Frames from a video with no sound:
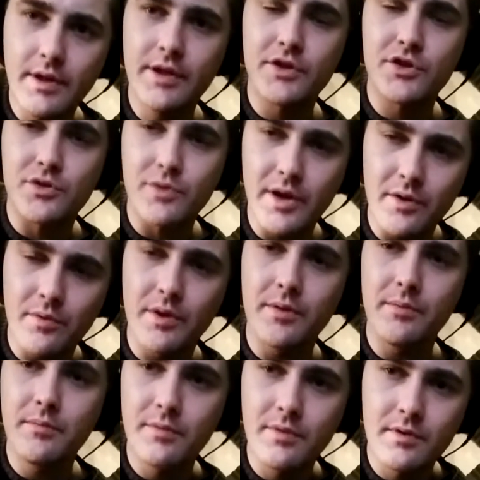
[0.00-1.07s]
in a straight
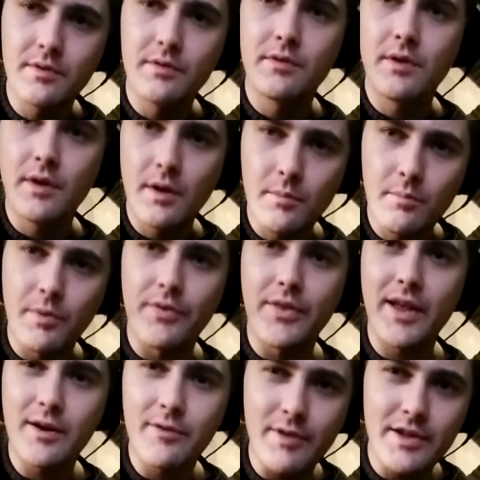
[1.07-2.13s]
rhythm, but
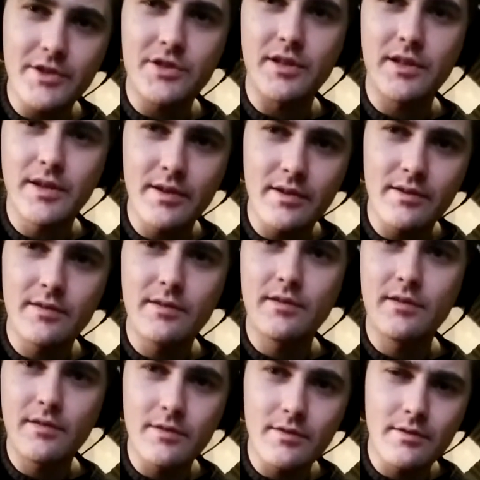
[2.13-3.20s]
then eventually
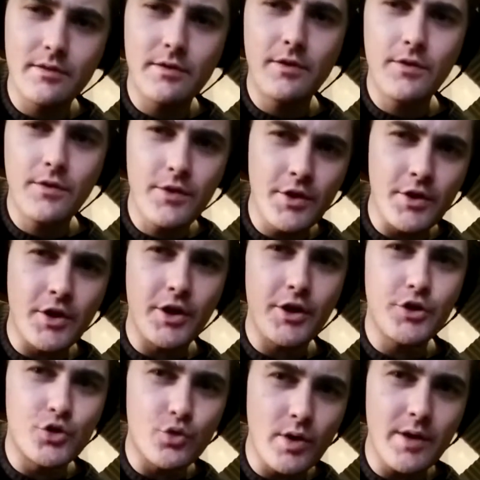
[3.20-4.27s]
you kind
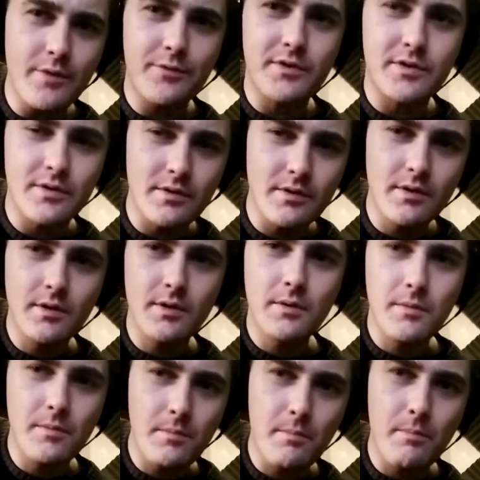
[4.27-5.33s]
of drift
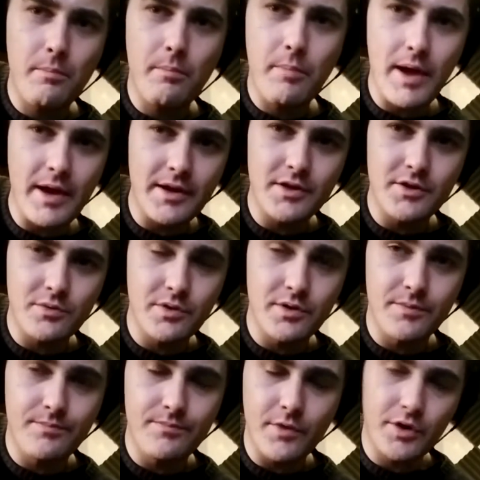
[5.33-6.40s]
back
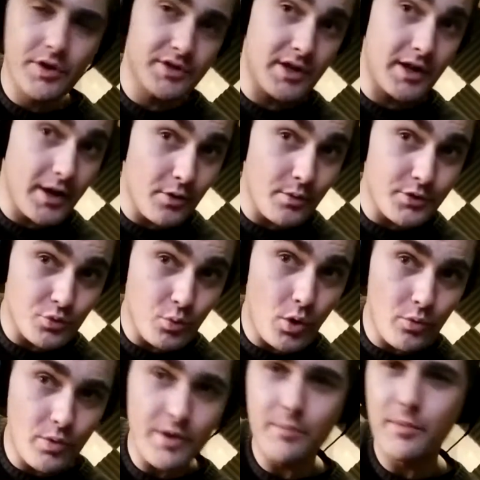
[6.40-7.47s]
into or you start out in a
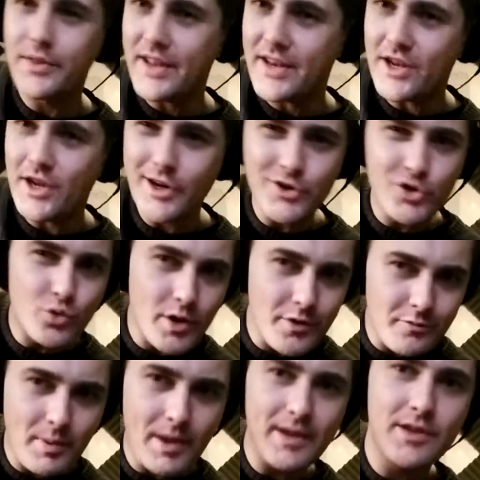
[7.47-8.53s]
swung rhythm, but then you kind of
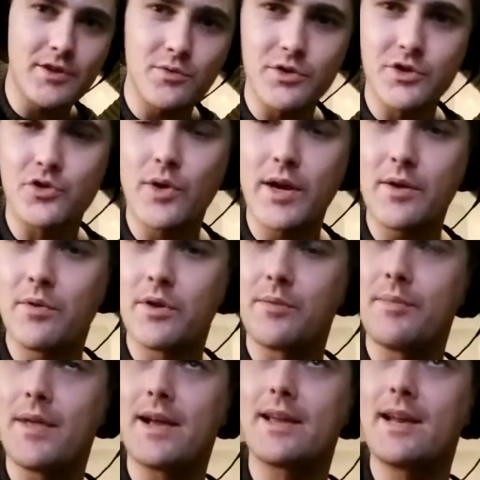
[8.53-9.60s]
drift back into a straight
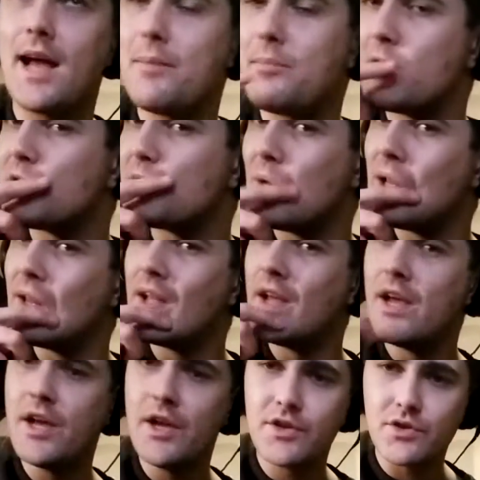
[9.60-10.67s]
rhythm. That can happen as well.
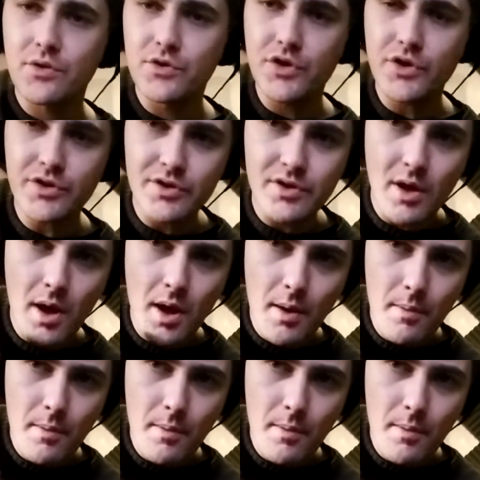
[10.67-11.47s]
So just